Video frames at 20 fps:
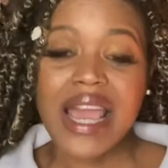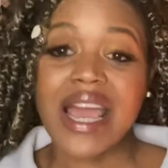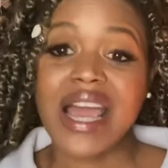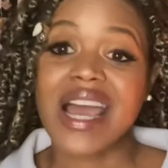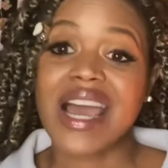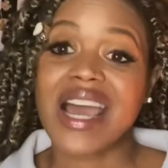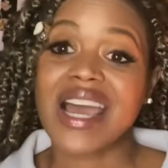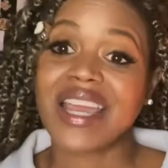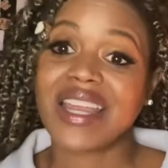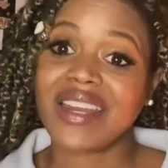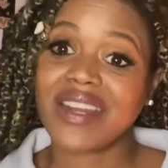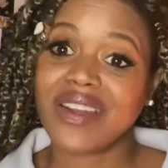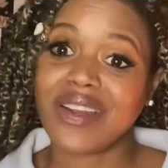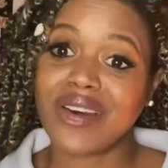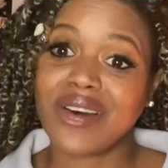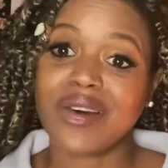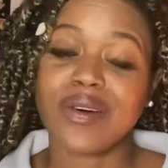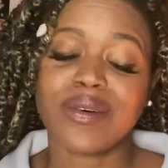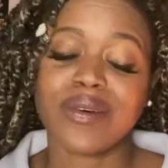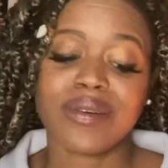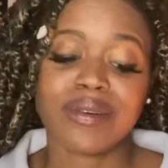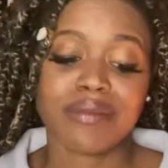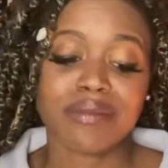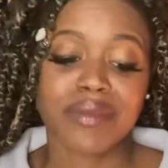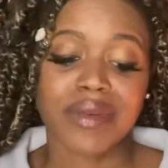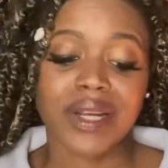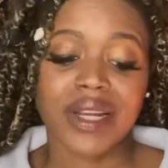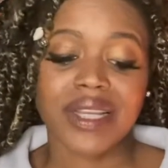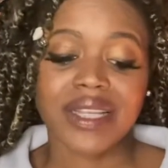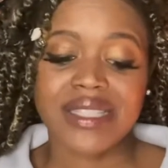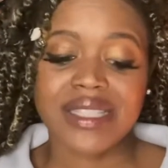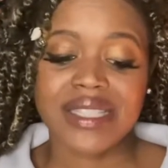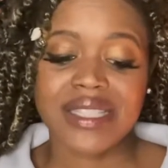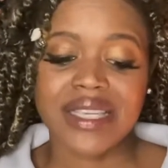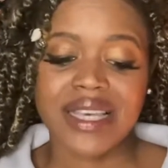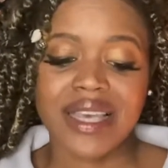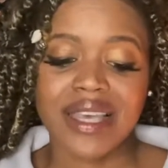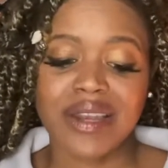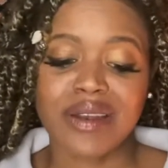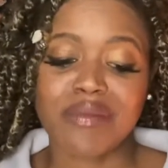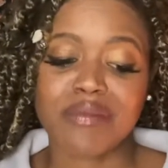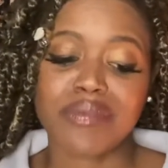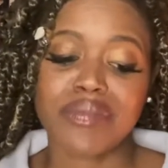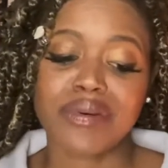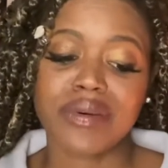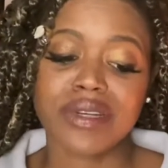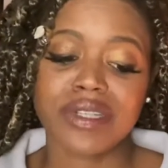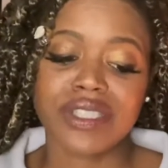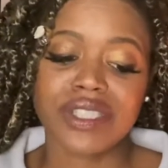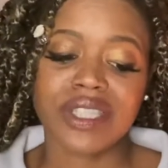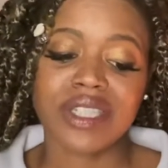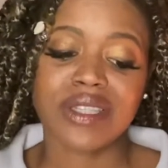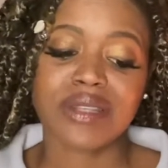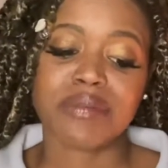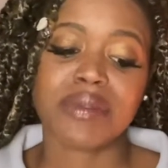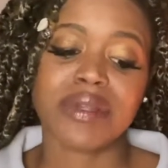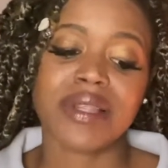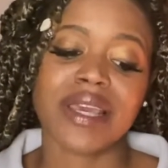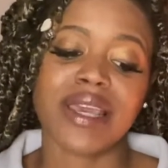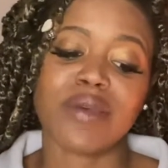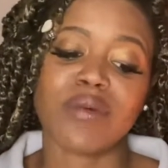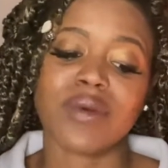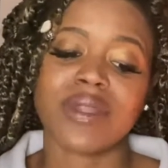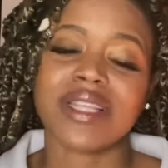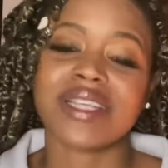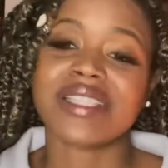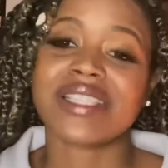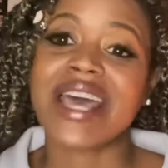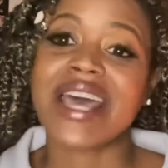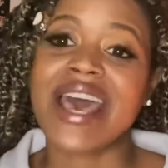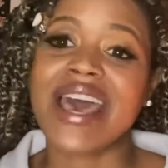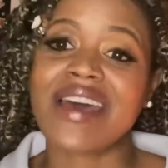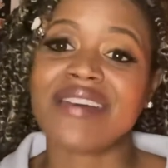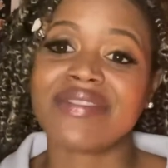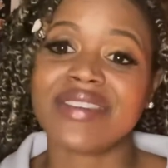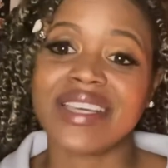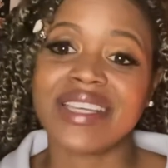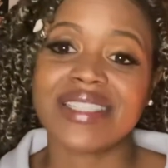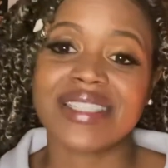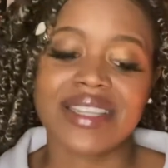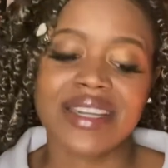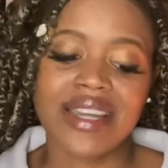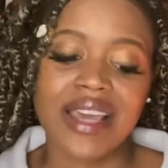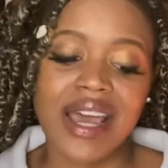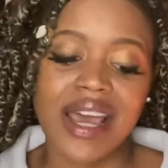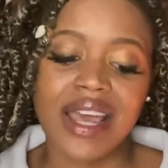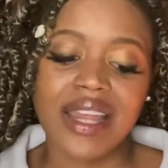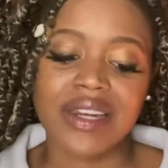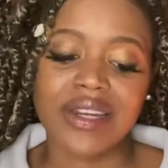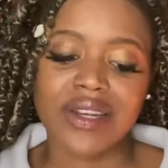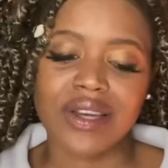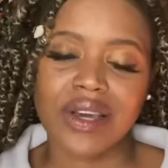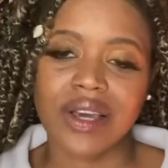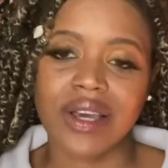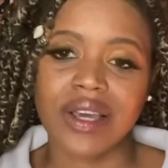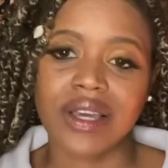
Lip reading: "I know," Marcus said, pushing the plate with his half-eaten hot dog